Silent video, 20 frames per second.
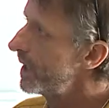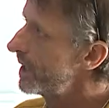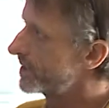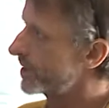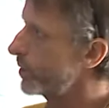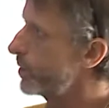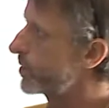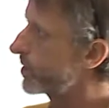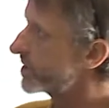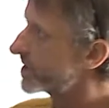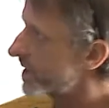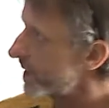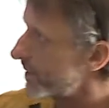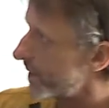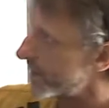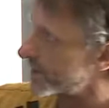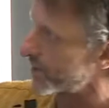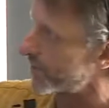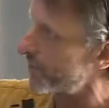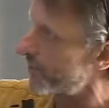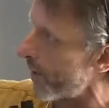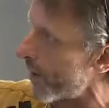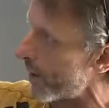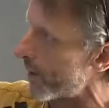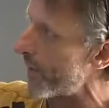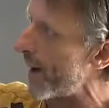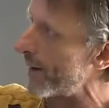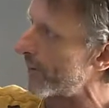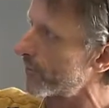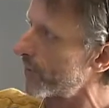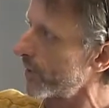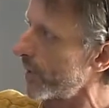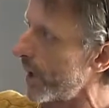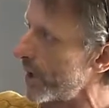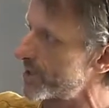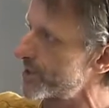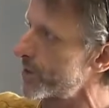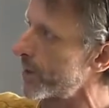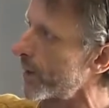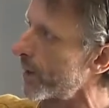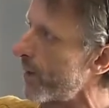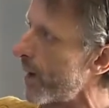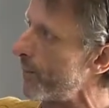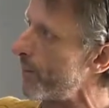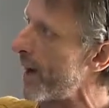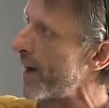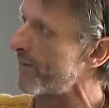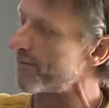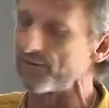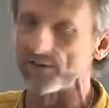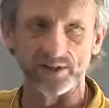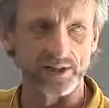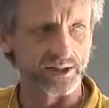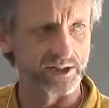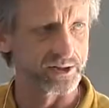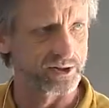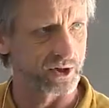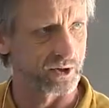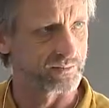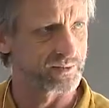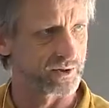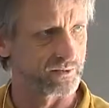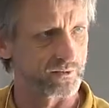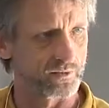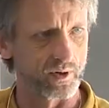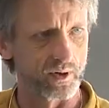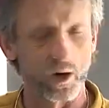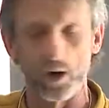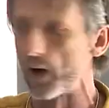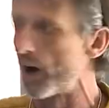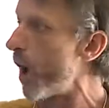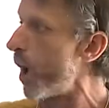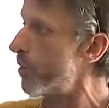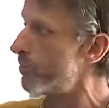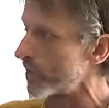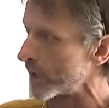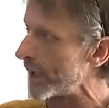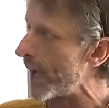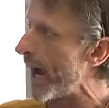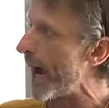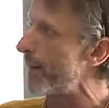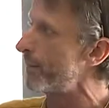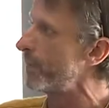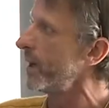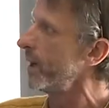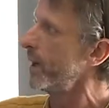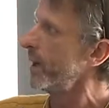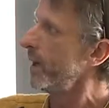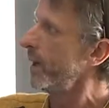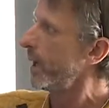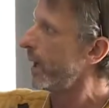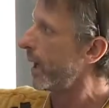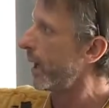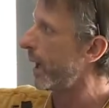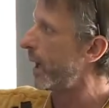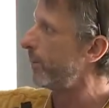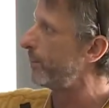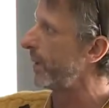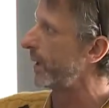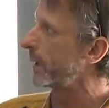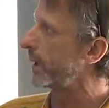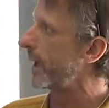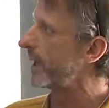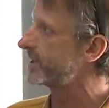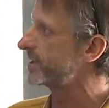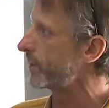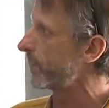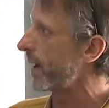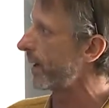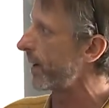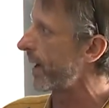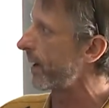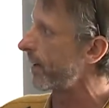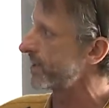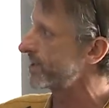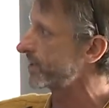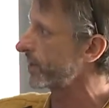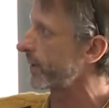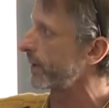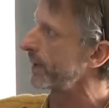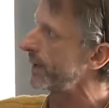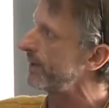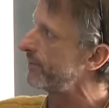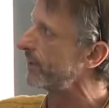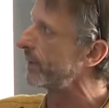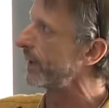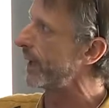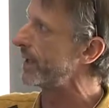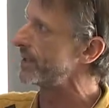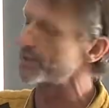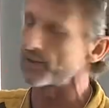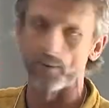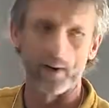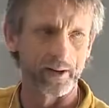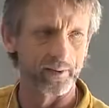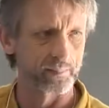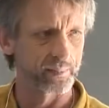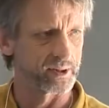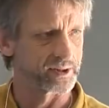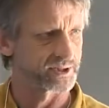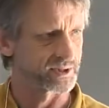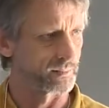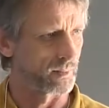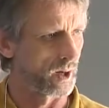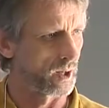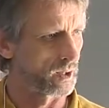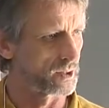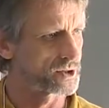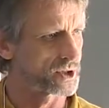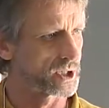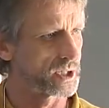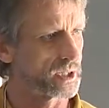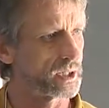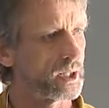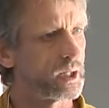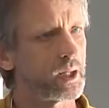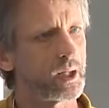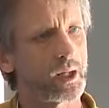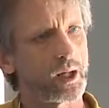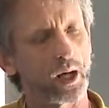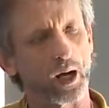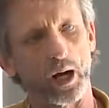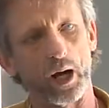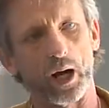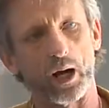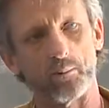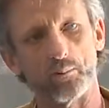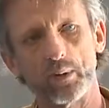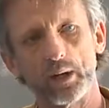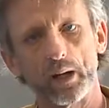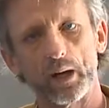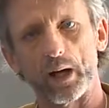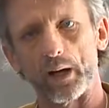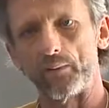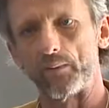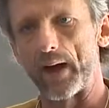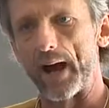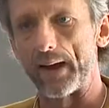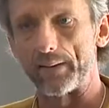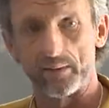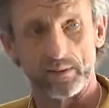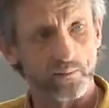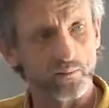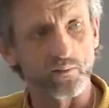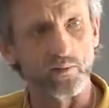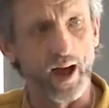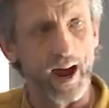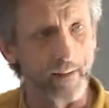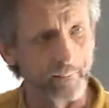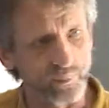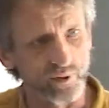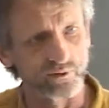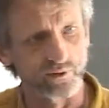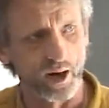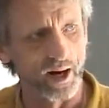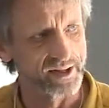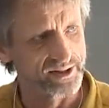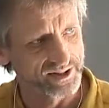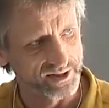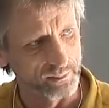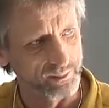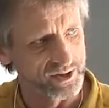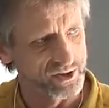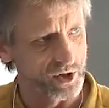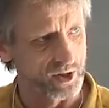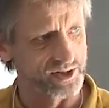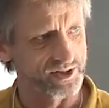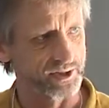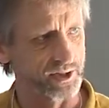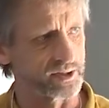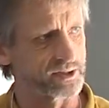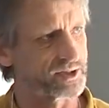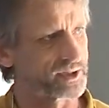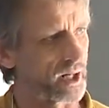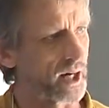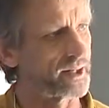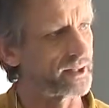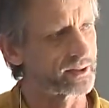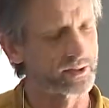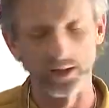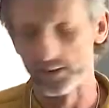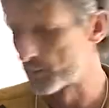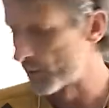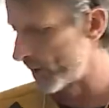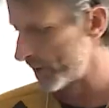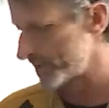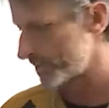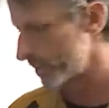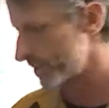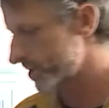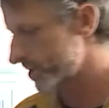So you can see there's a fair amount of clustering around metaphysics in terms of uh, overlap, uh, a bit less around Aristotle, even less around epistemology. Um, and that, that provides some interesting insight into the possible